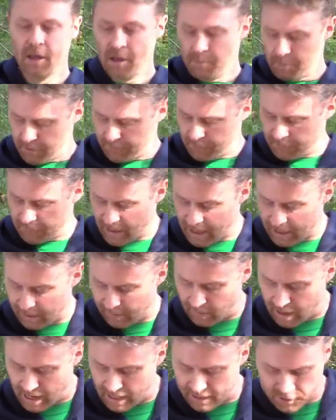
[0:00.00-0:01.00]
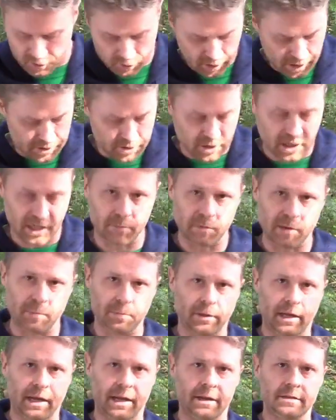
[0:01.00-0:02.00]
But if you've got a lot of trees you're going to be
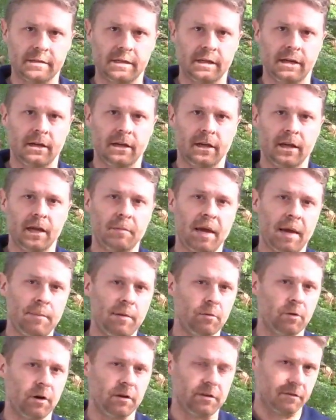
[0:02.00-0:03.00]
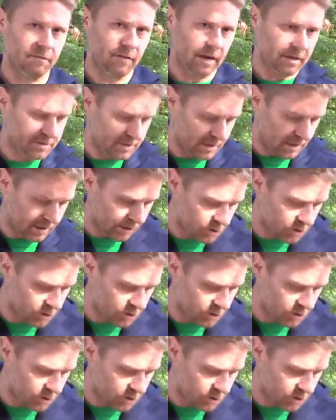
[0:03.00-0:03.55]
planting, it may be worth investing in